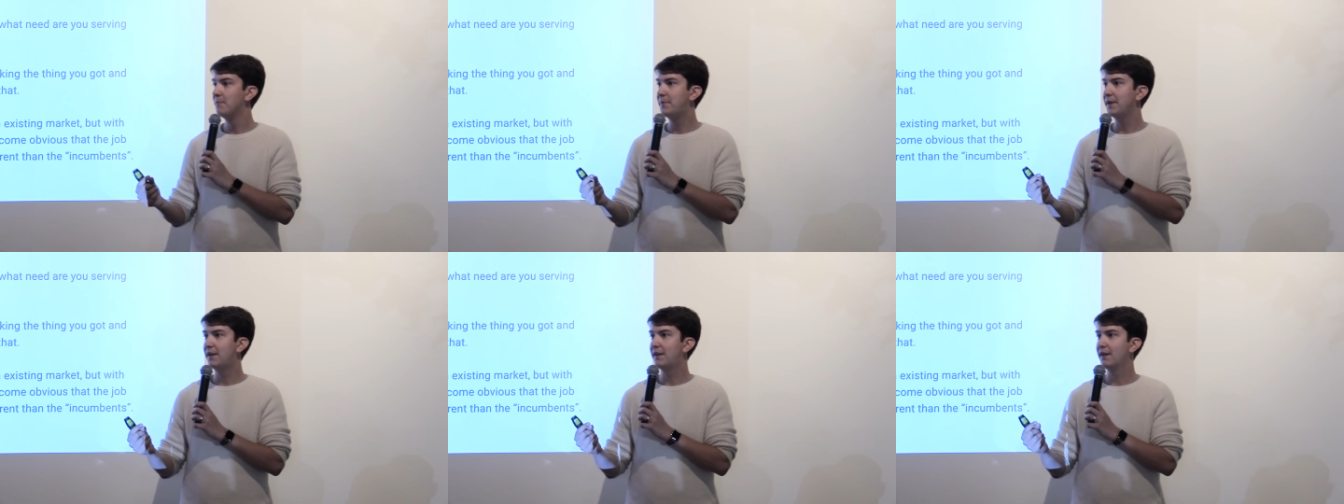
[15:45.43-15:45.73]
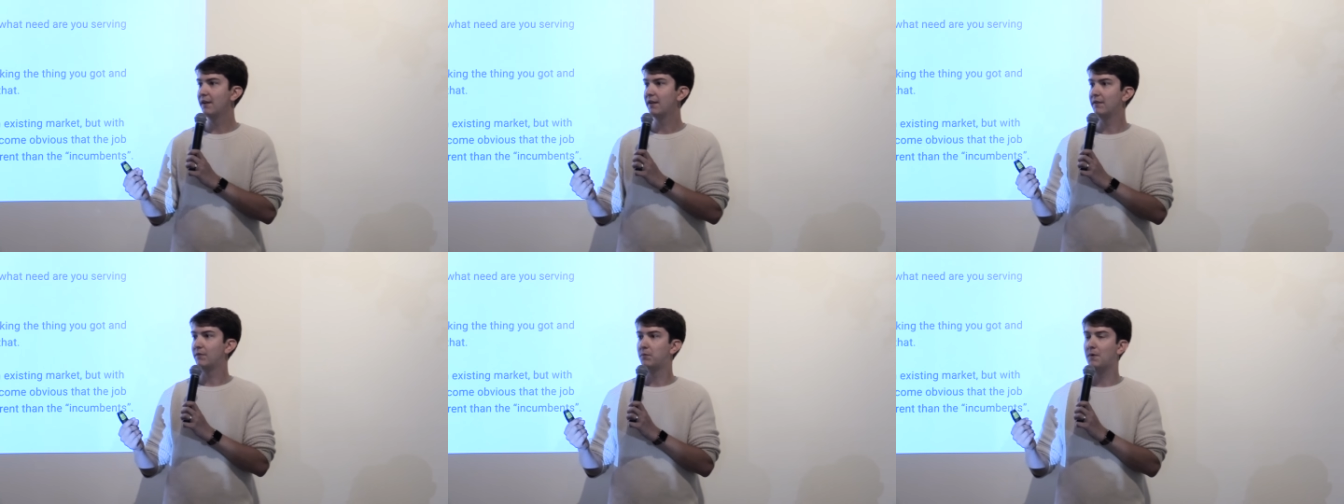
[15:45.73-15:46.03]

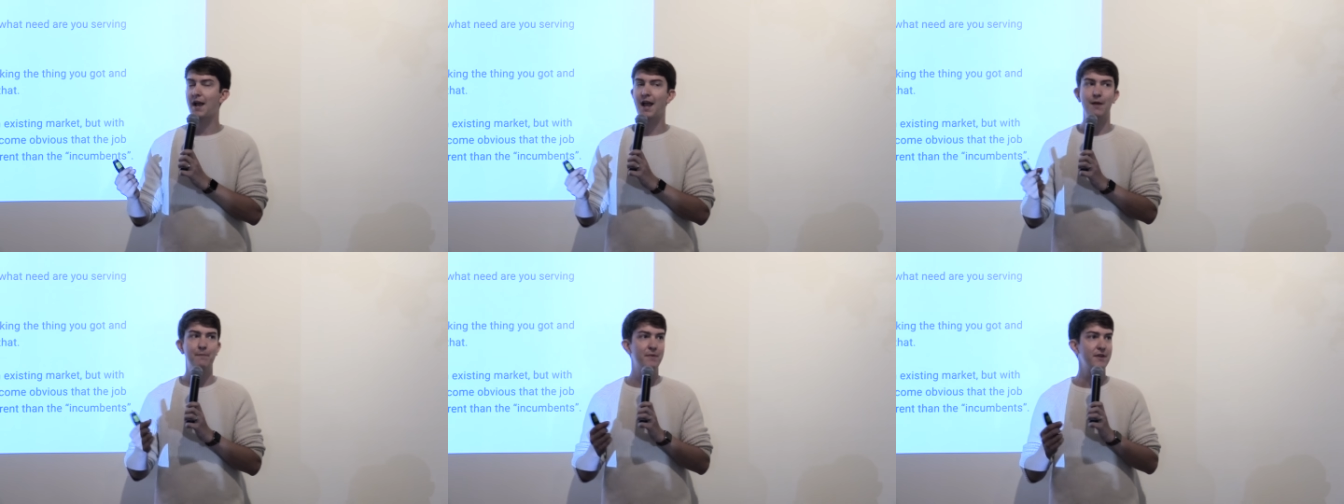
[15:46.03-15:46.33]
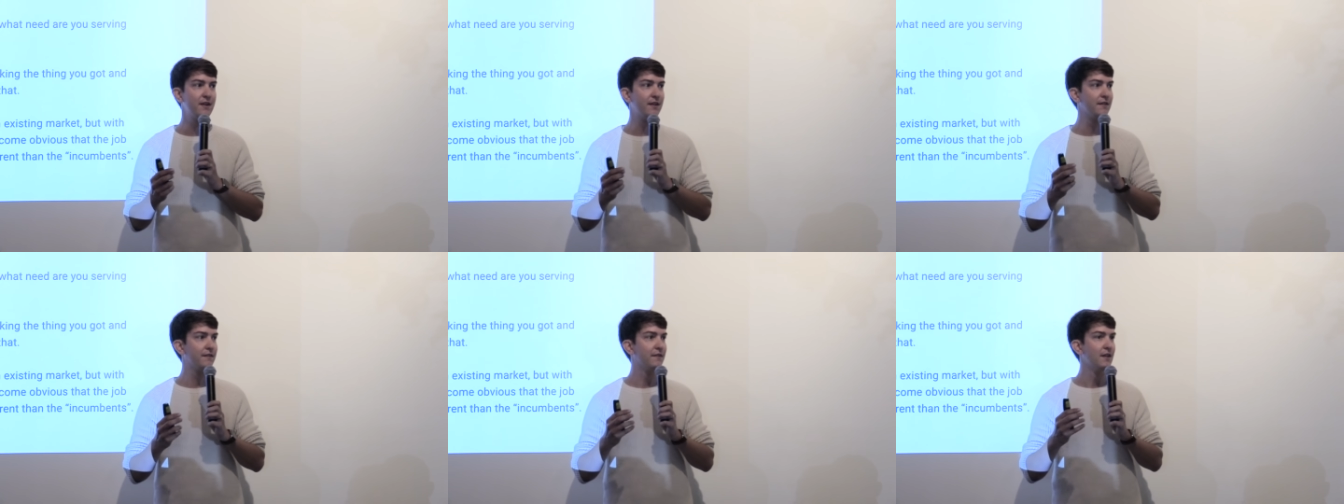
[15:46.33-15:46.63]
Because what
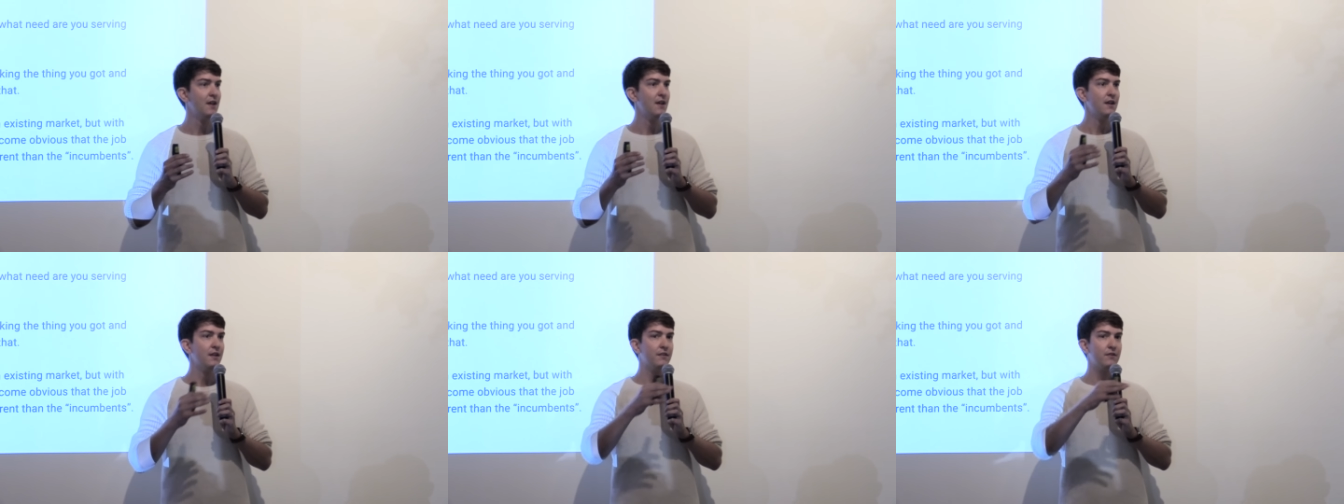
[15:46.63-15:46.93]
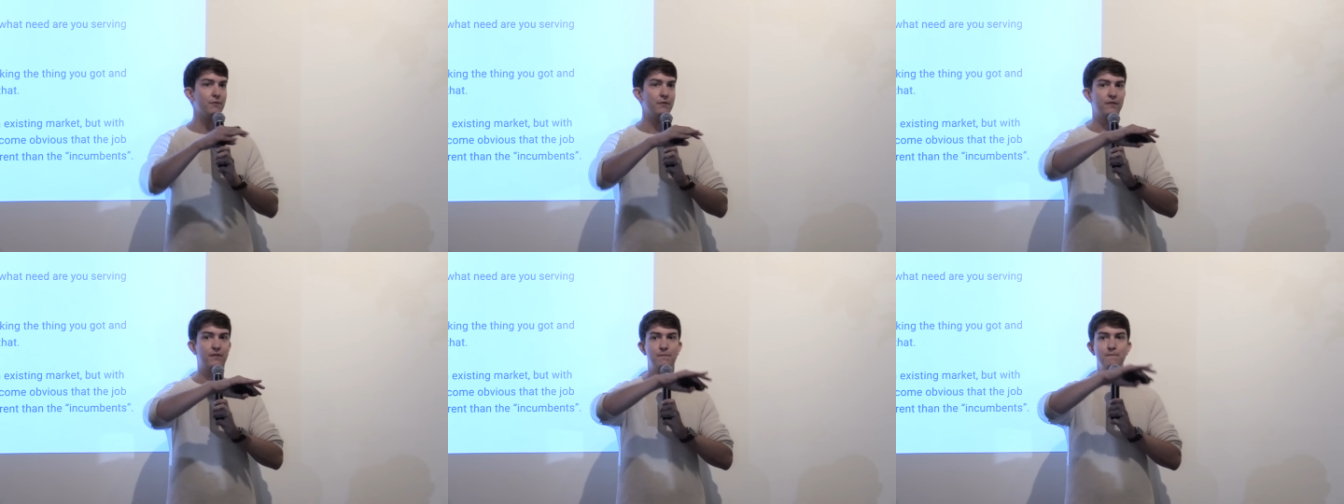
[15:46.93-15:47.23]
happened is
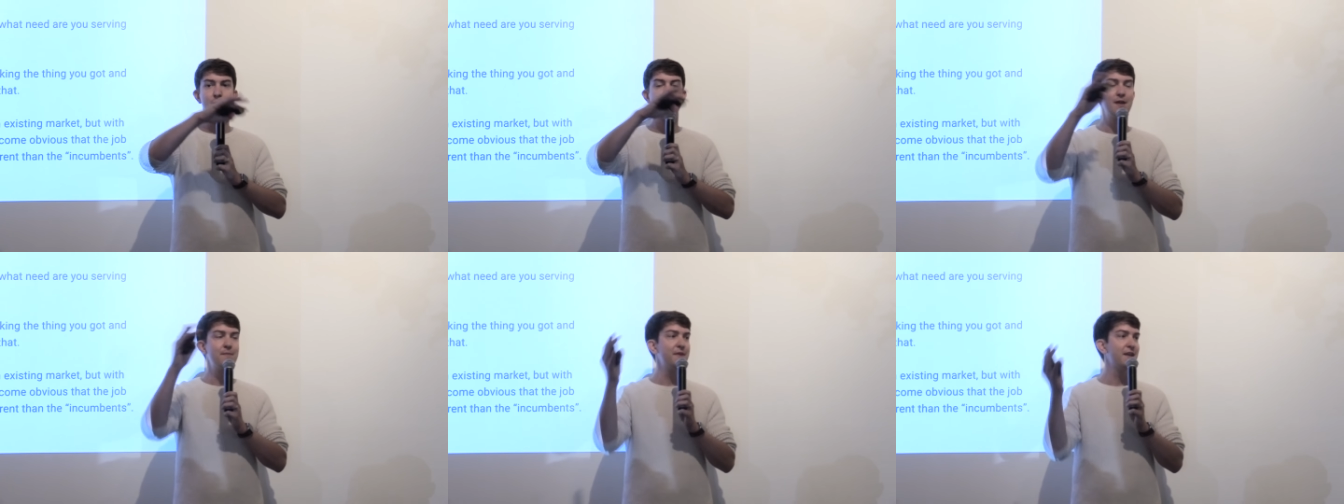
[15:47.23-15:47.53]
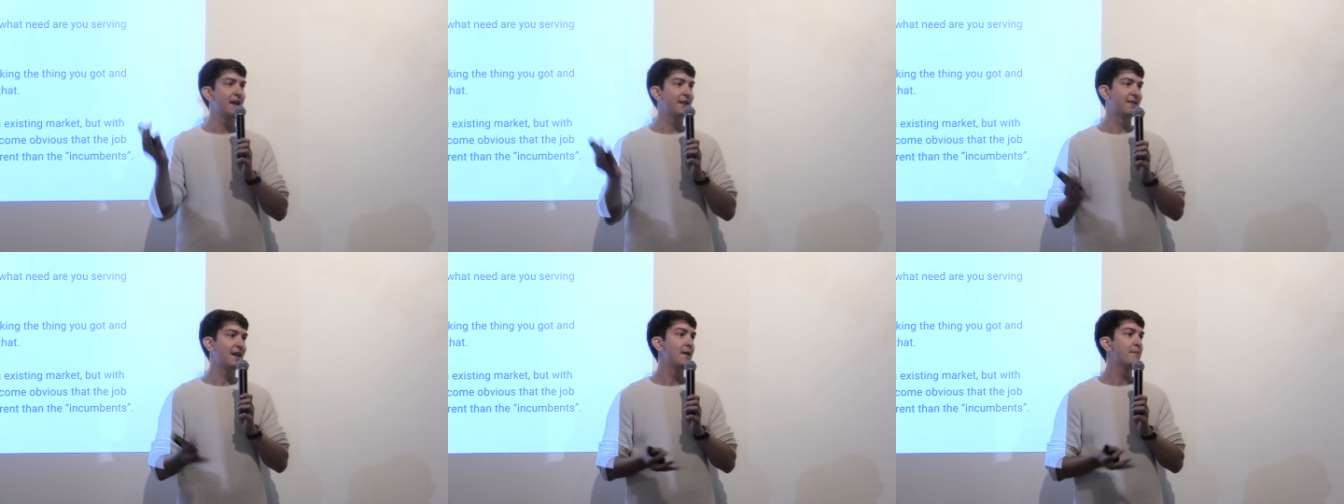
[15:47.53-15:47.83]
there was
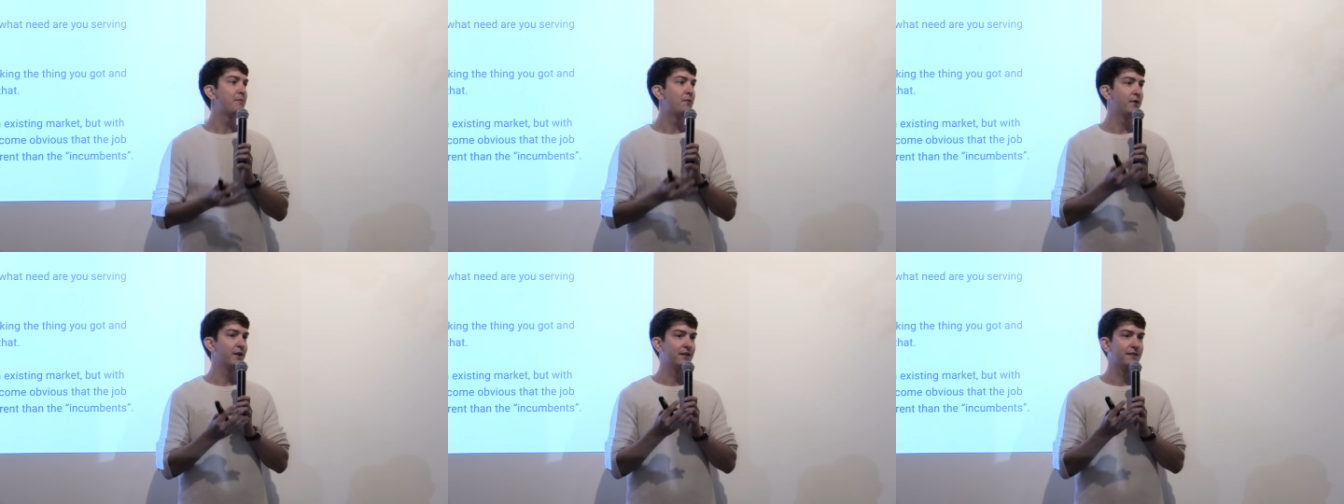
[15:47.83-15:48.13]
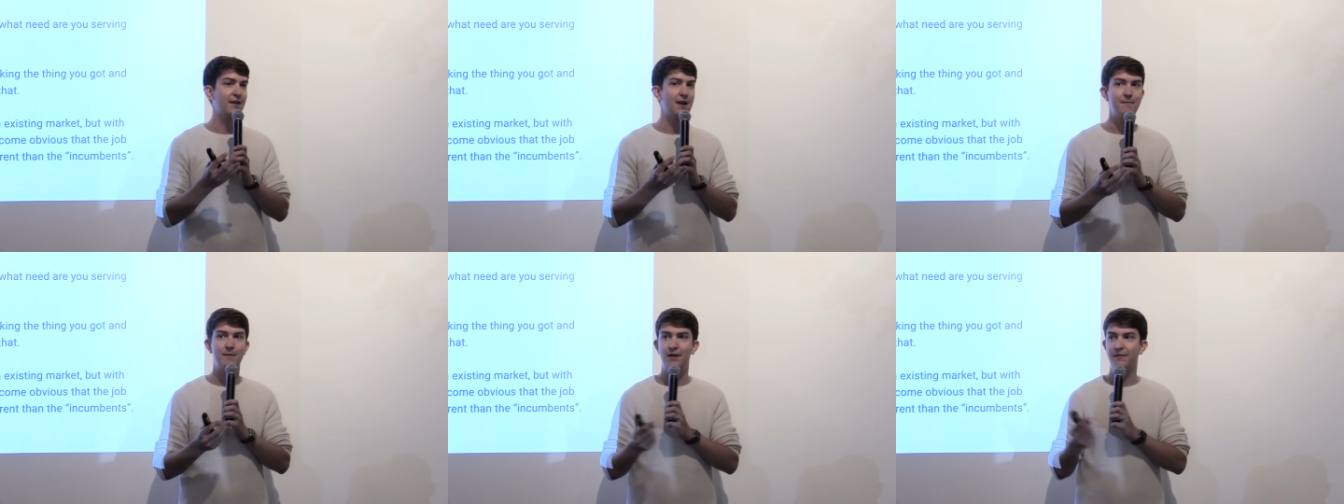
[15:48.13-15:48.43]
maybe at that point in
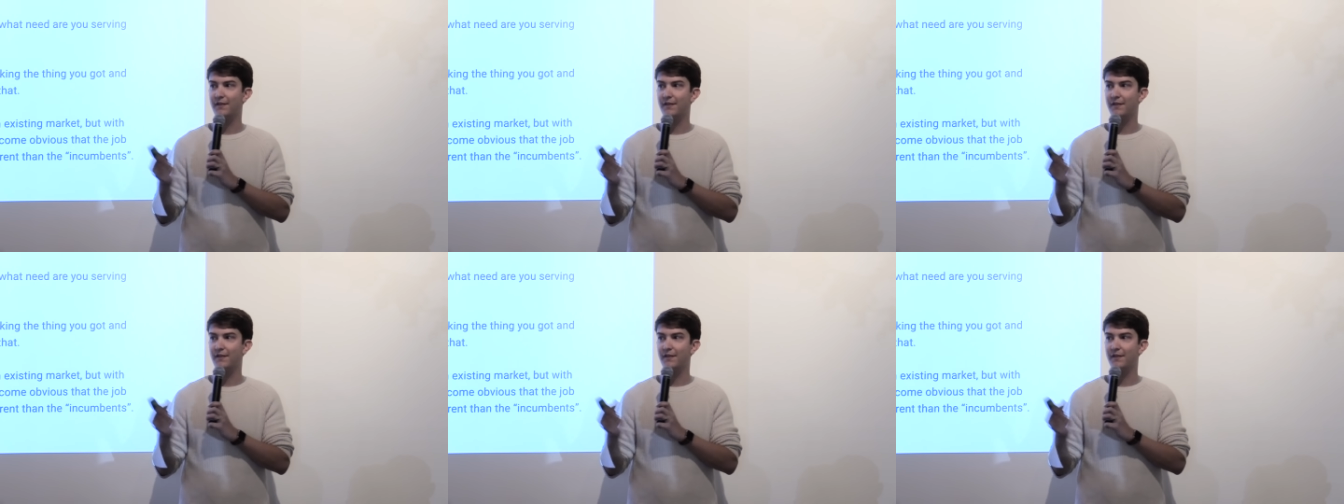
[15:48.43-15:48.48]
time,